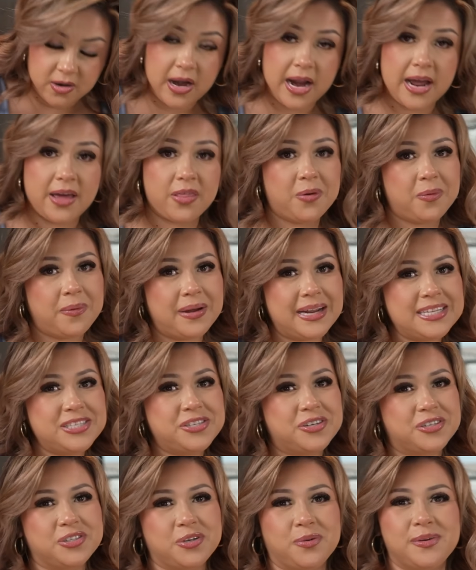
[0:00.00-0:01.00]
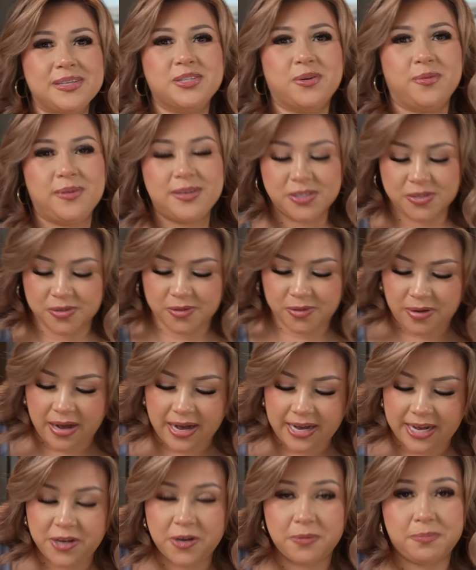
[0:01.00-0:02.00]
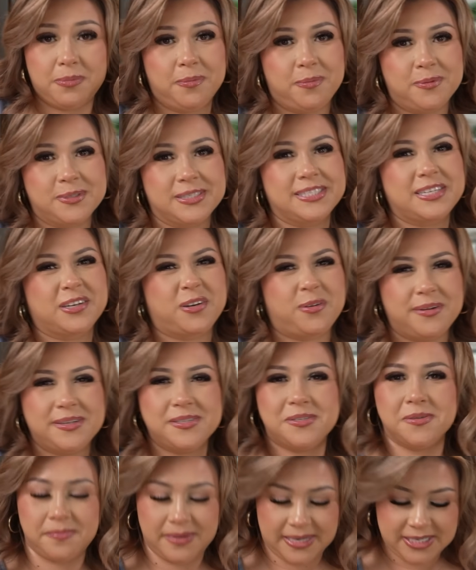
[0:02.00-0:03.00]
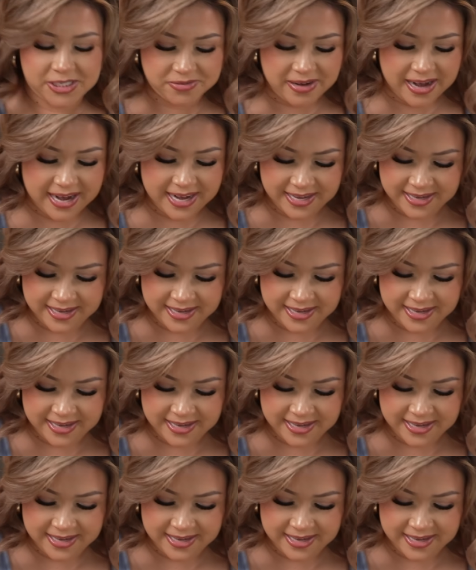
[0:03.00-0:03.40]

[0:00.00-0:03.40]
otherwise your dough is going to crack and your pupusas are going to be dry.